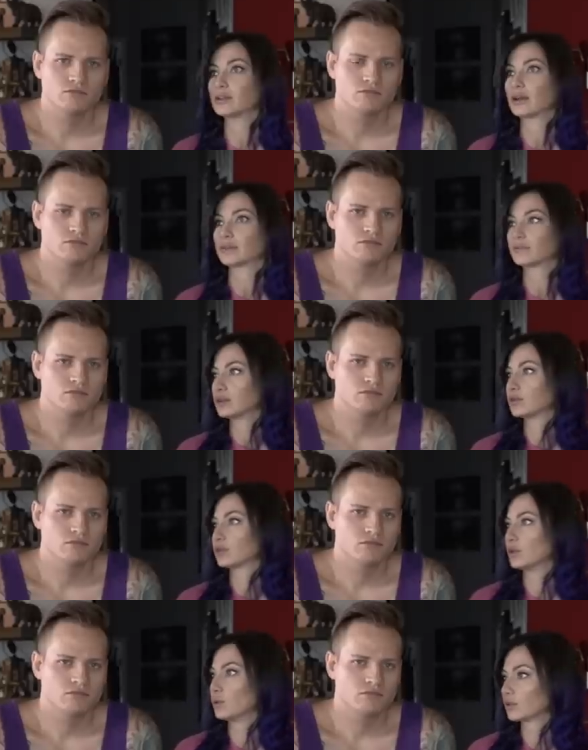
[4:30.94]
Speaker 1: a lot of, you know,
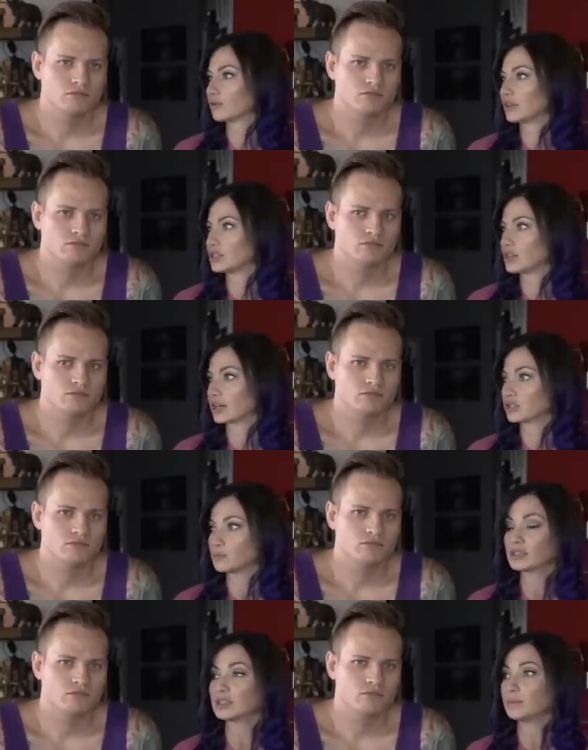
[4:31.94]
the North Face jackets.
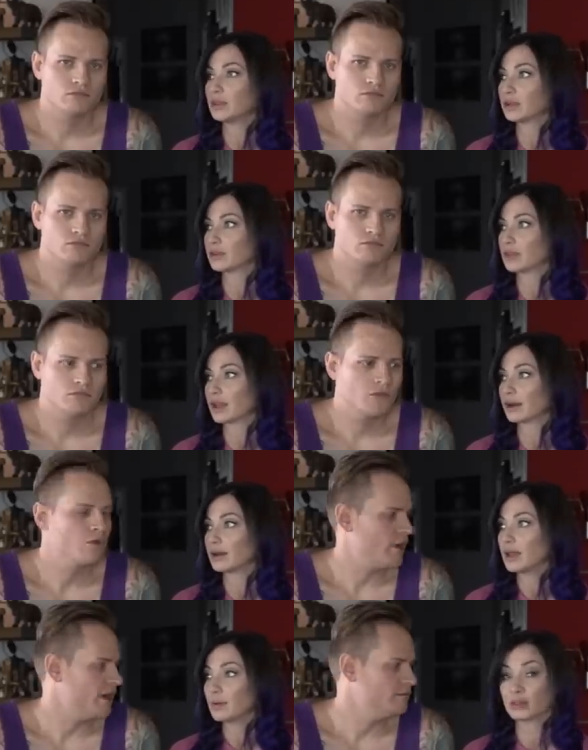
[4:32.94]
We see them here and there,
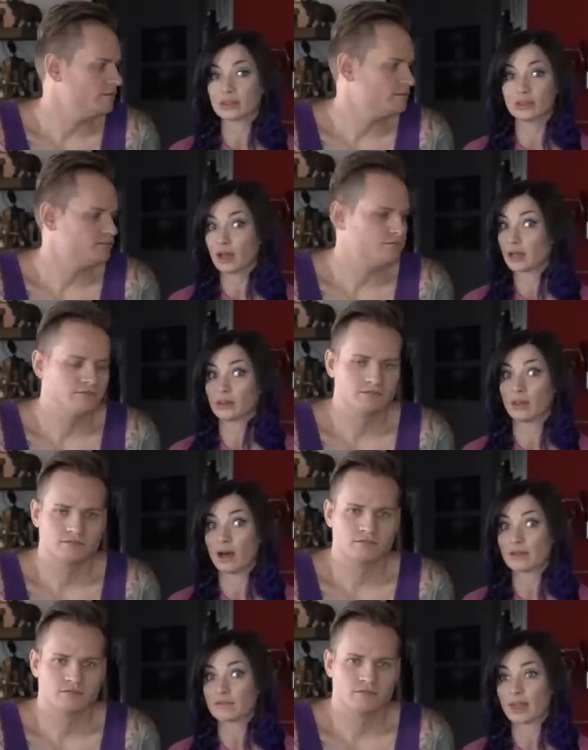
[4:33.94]
right. but not a
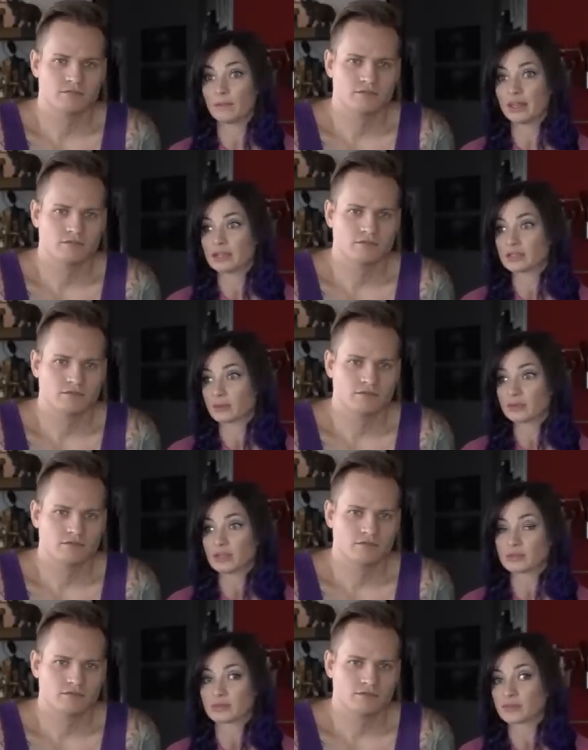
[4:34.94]
lot of them. And
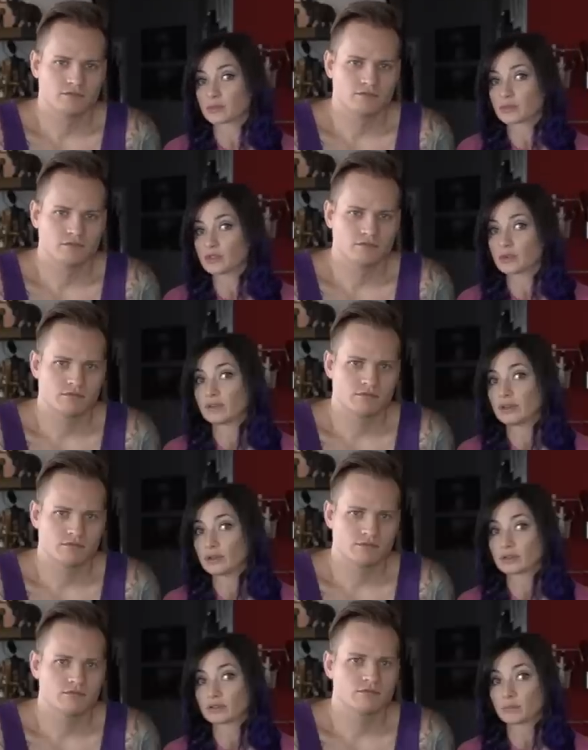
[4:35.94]
sometimes their stores don't even
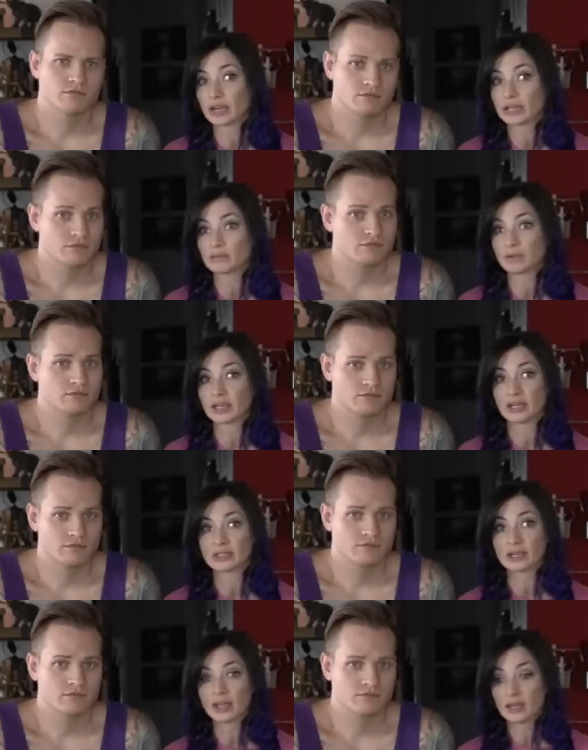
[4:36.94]
know those brands
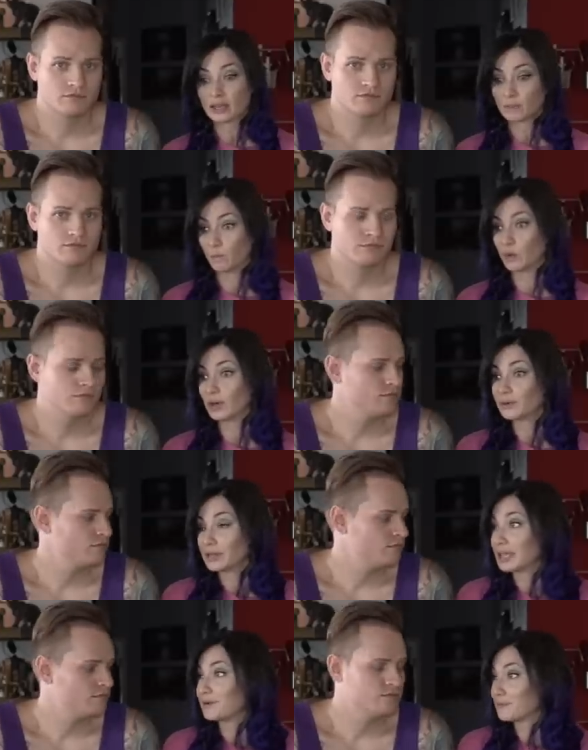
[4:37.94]
because we don't
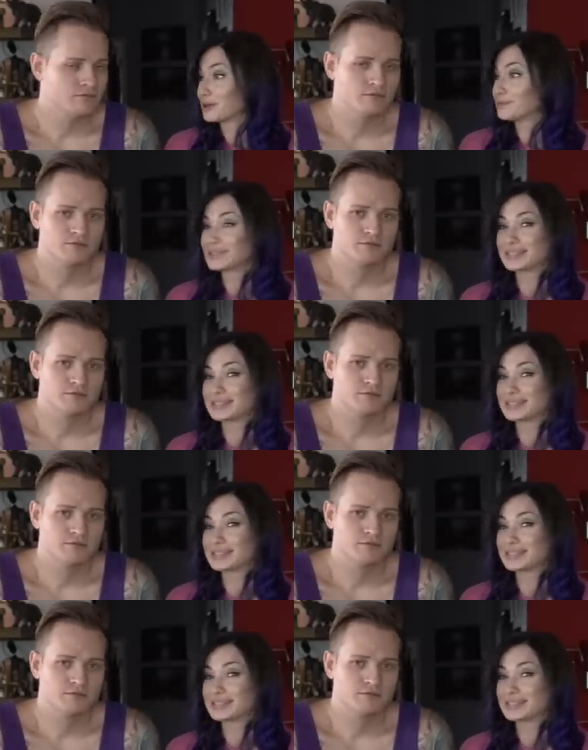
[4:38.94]
need warm